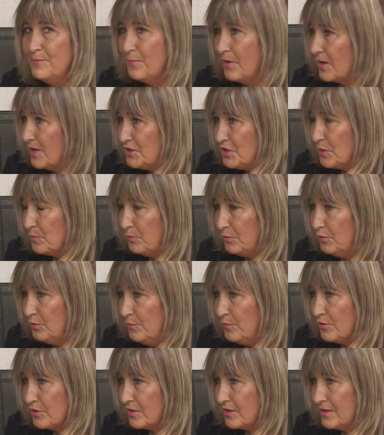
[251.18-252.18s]
Project Blue
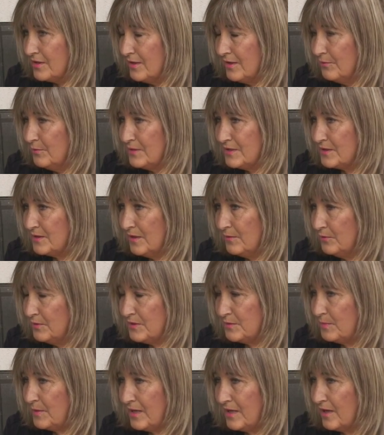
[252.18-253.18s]
Book
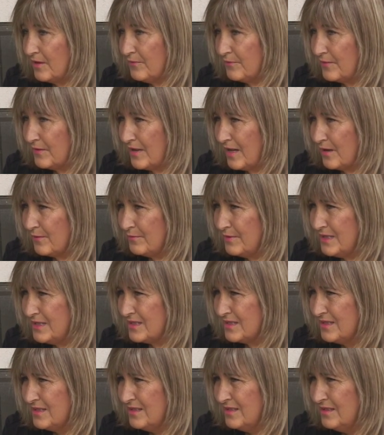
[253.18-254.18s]
was begun for that reason.